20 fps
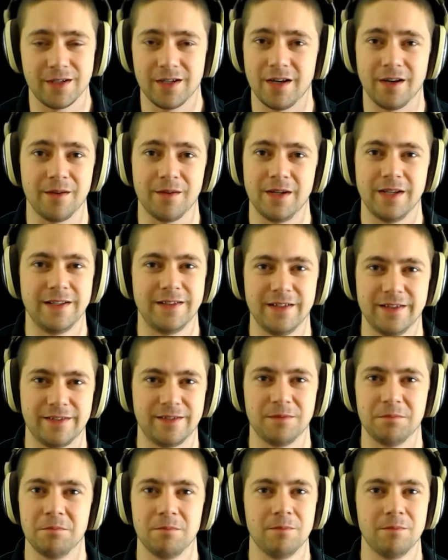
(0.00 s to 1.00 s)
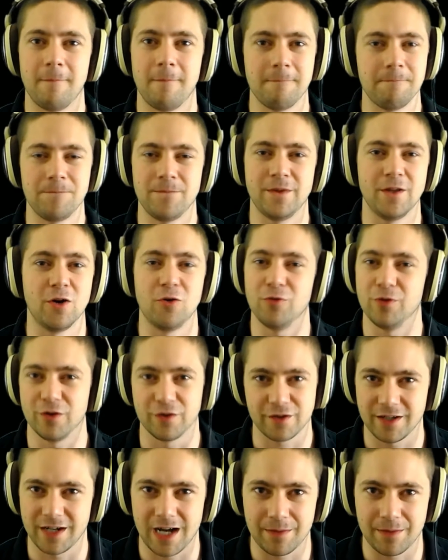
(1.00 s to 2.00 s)
No, it's just, no,
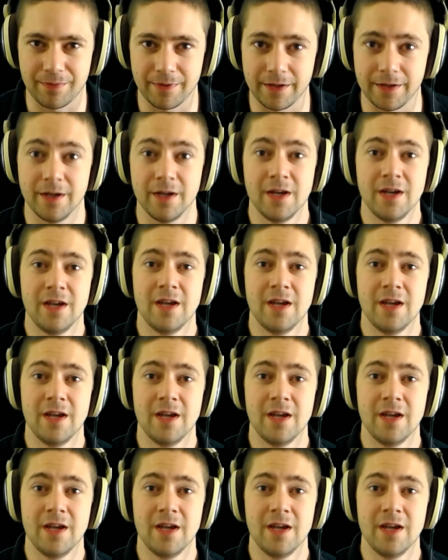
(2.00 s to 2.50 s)
not gonna happen.